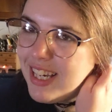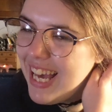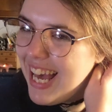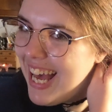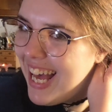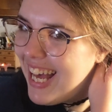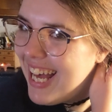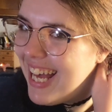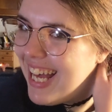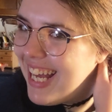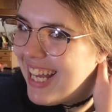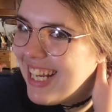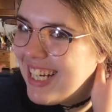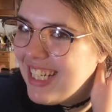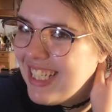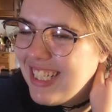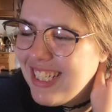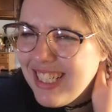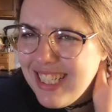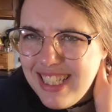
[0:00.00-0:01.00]

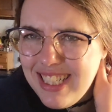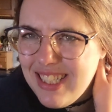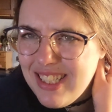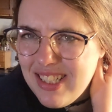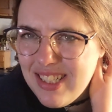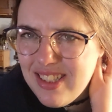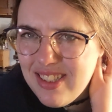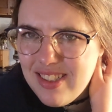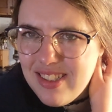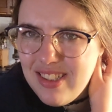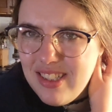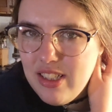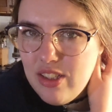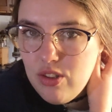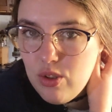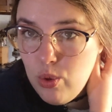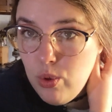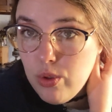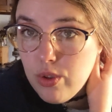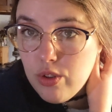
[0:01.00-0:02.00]
And it's
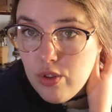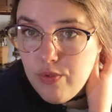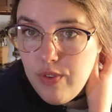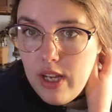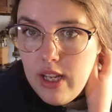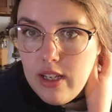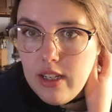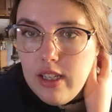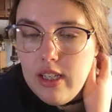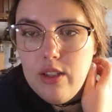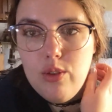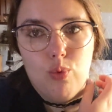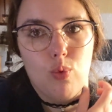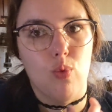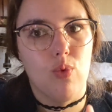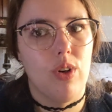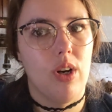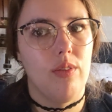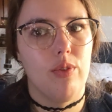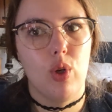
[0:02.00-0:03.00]
cool, it's fun. It's,
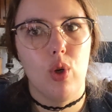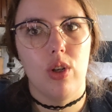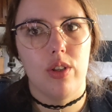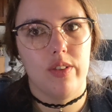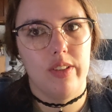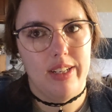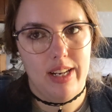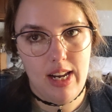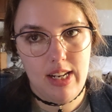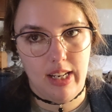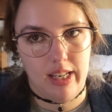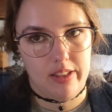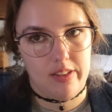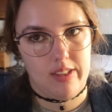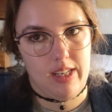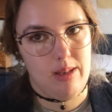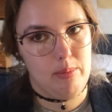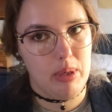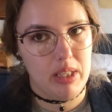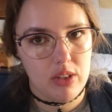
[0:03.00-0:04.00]
of course, an NES
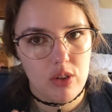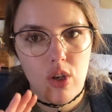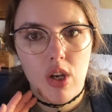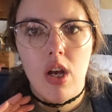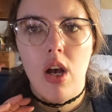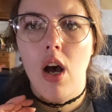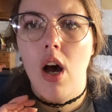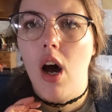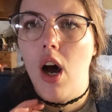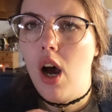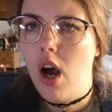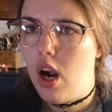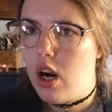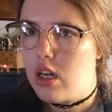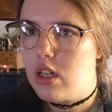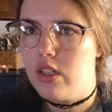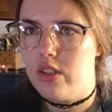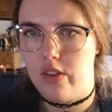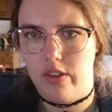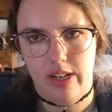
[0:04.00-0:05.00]
game. It's
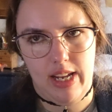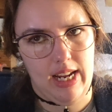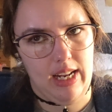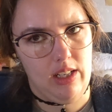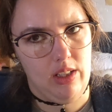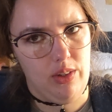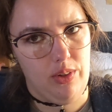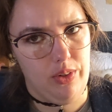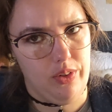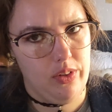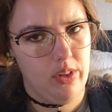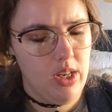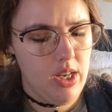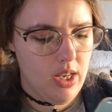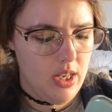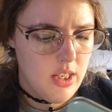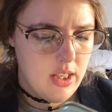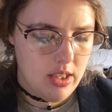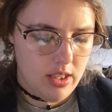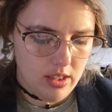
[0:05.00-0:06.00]
hard as nails,
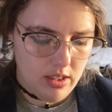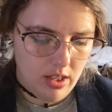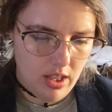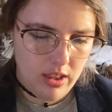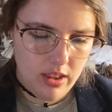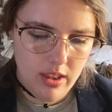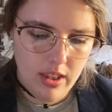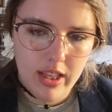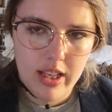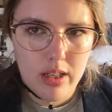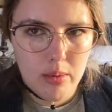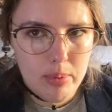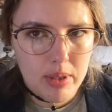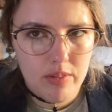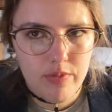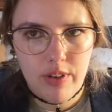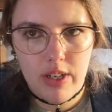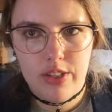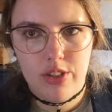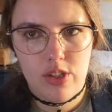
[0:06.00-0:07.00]
a little
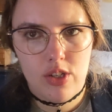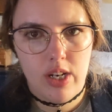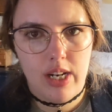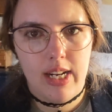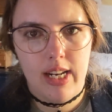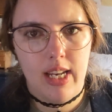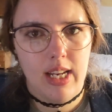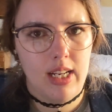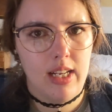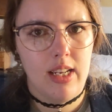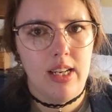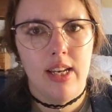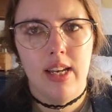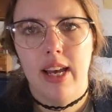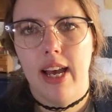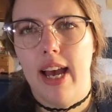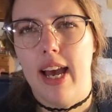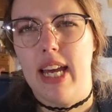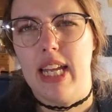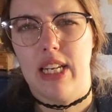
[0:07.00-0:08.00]
bit frustrating,
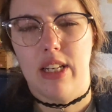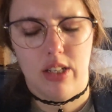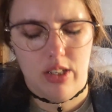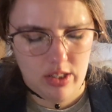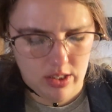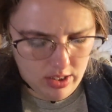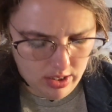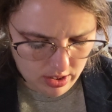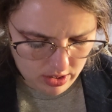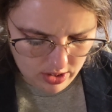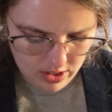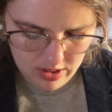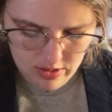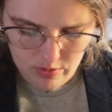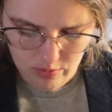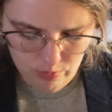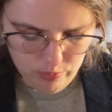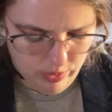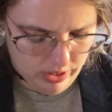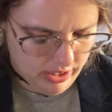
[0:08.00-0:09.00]
and just
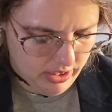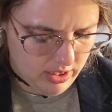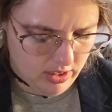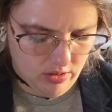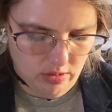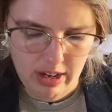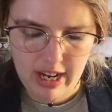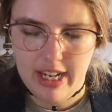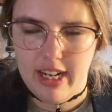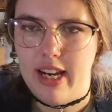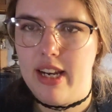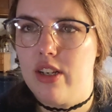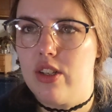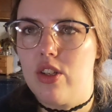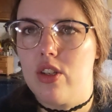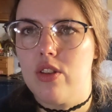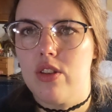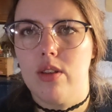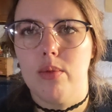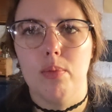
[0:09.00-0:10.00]
really great, and
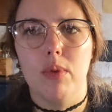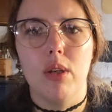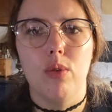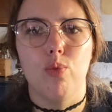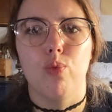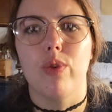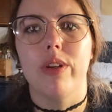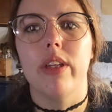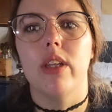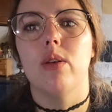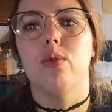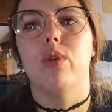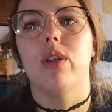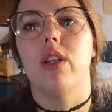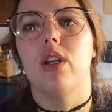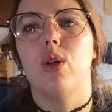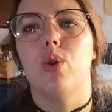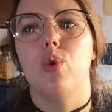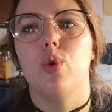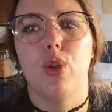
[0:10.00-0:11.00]
just something
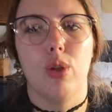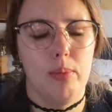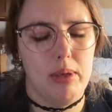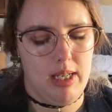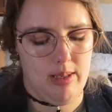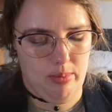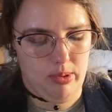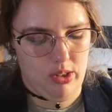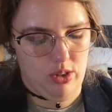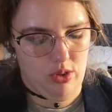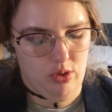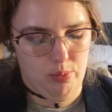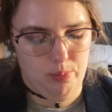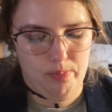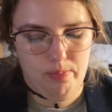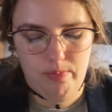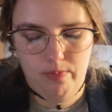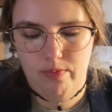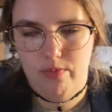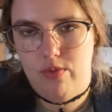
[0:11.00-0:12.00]
really cool to be able to
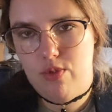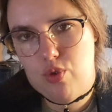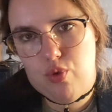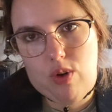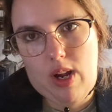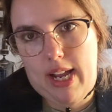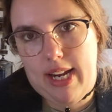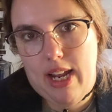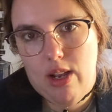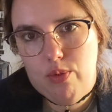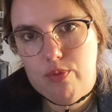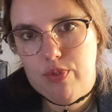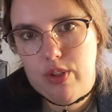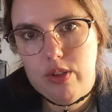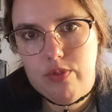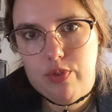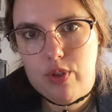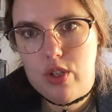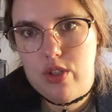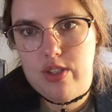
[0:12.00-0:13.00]
try out for the
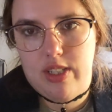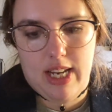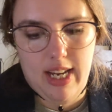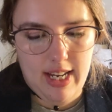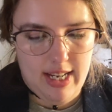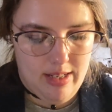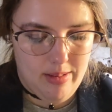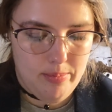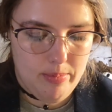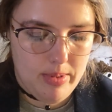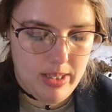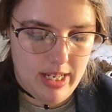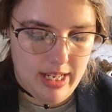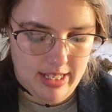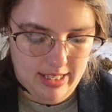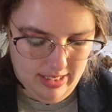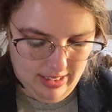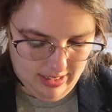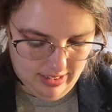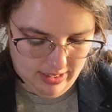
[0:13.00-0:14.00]
first time
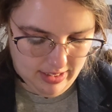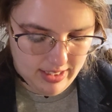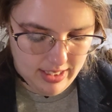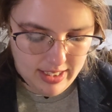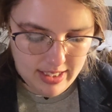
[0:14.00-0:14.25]
and